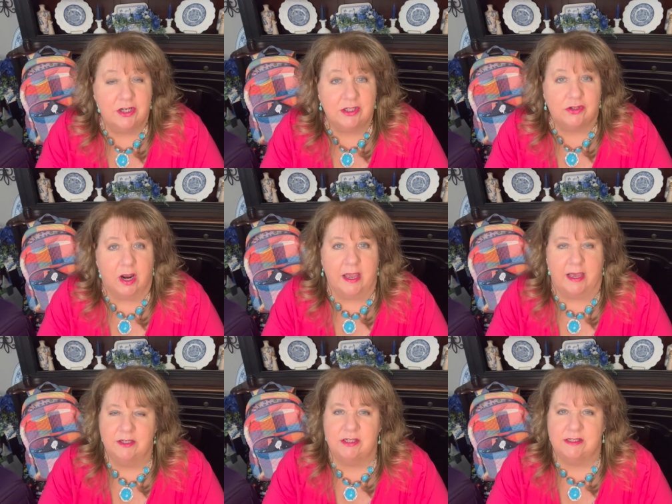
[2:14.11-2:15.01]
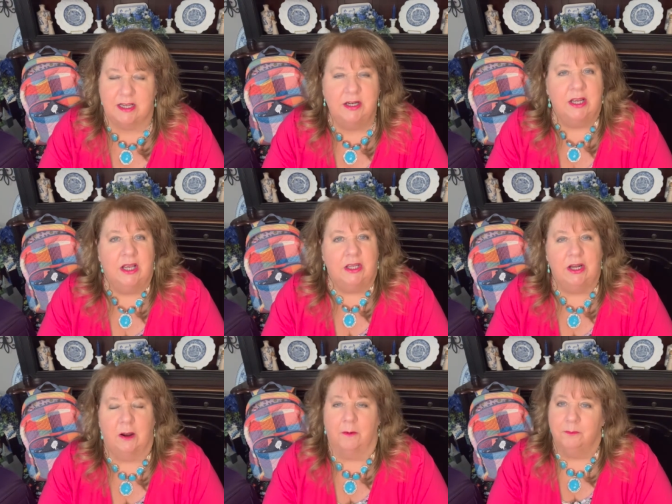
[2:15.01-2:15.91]
Just try it. She said, you
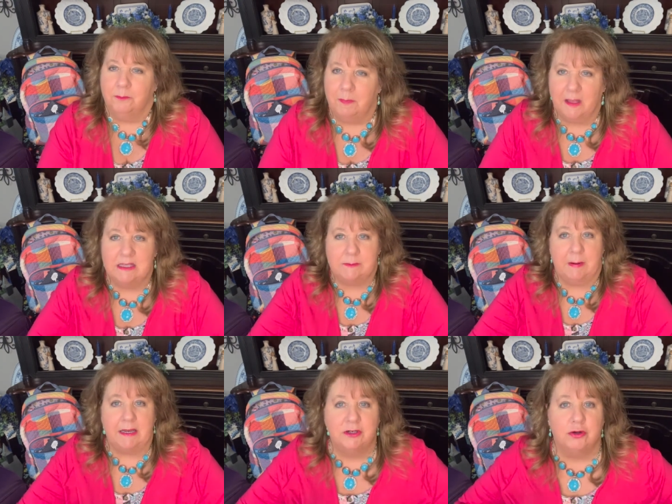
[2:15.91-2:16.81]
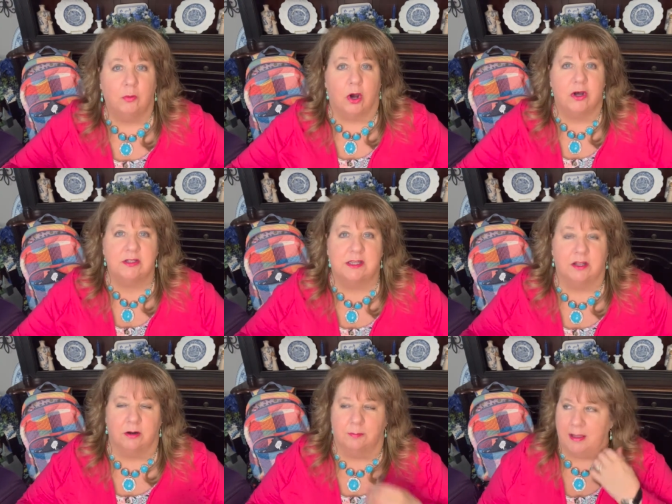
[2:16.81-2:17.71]
know, expand your walls a
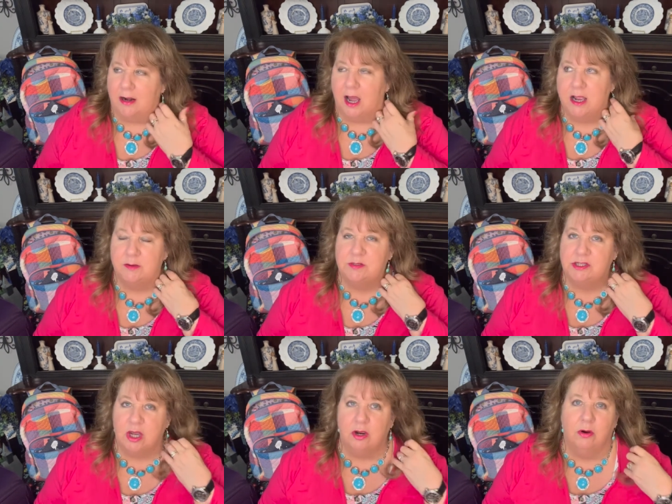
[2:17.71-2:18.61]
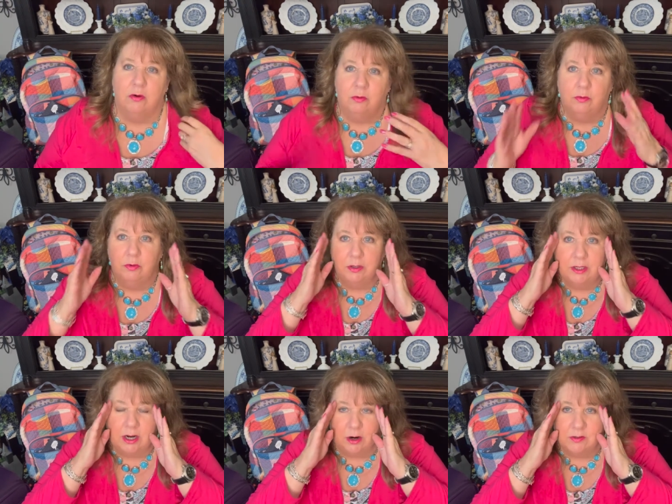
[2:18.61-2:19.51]
little bit. I am so you
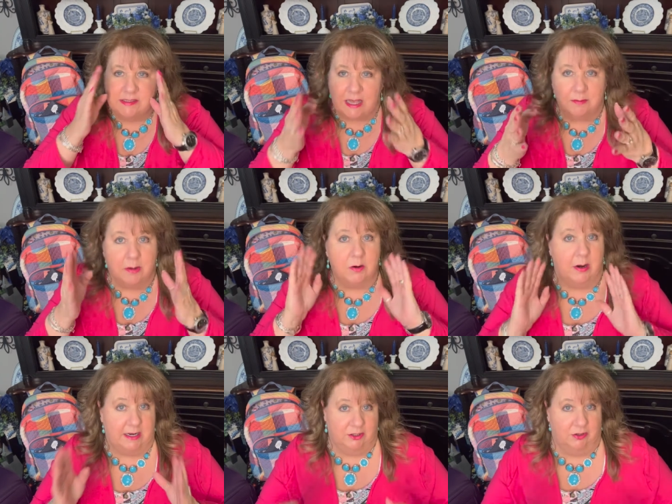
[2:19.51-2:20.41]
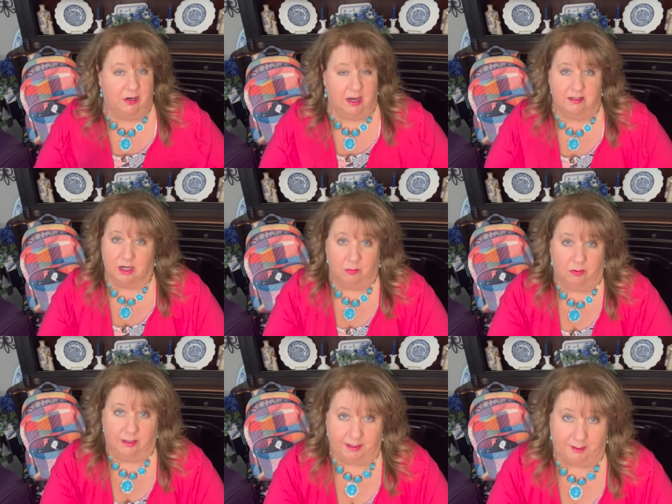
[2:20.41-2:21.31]
know, set in my ways, you guys. I
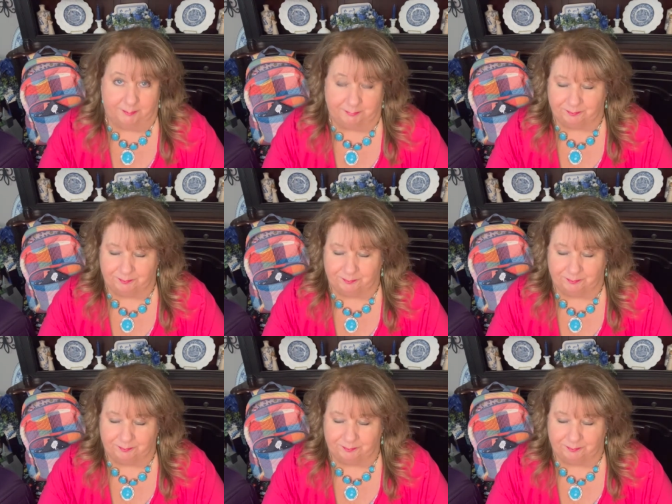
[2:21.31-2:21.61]
really am.